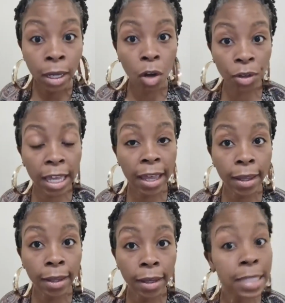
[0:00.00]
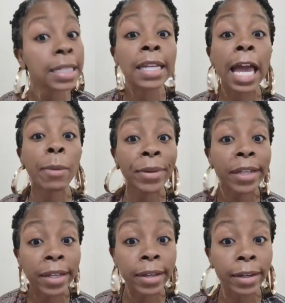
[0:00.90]
okay? Because, honey, I've been
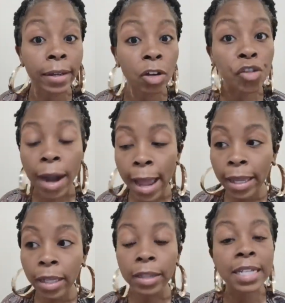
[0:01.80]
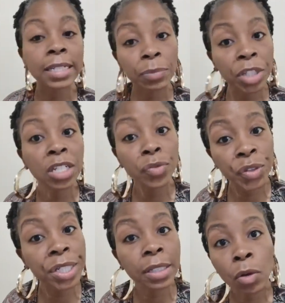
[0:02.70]
here. Crying that something
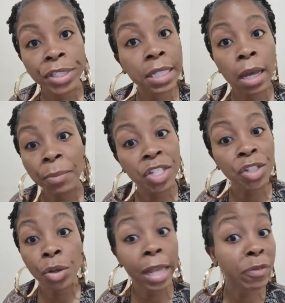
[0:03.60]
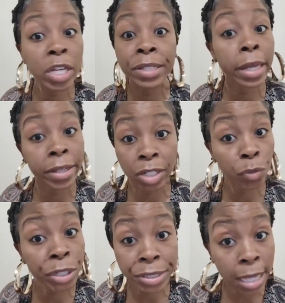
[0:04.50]
different is going to come into your life because nothing
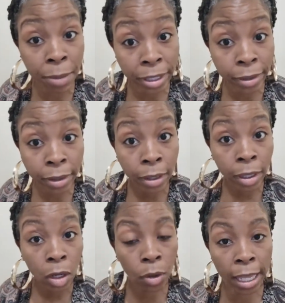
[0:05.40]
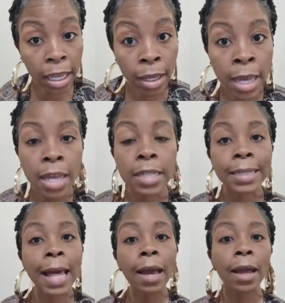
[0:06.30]
different is coming, okay? It's
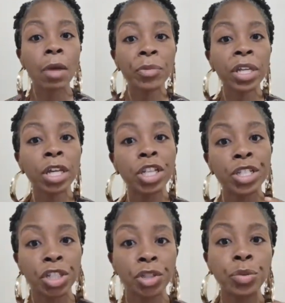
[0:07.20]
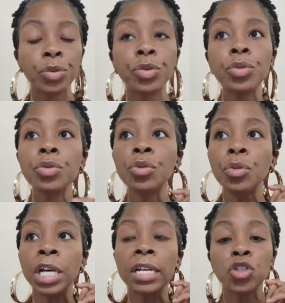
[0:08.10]
not coming until
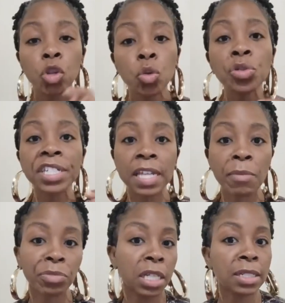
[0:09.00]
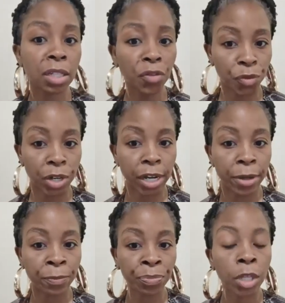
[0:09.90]
you do something different.
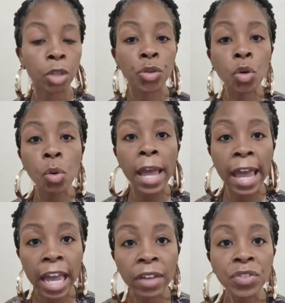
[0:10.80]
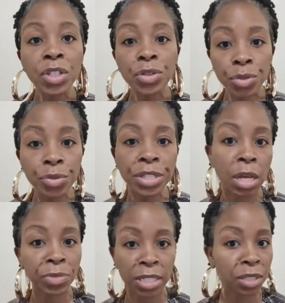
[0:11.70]
You have to do
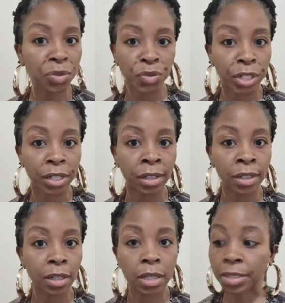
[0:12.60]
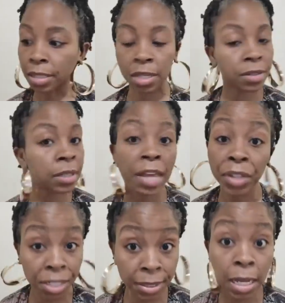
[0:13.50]
something different. Is it
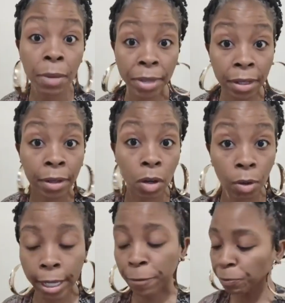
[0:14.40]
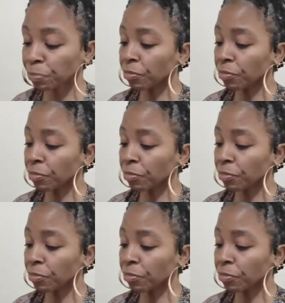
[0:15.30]
nothing is coming, okay?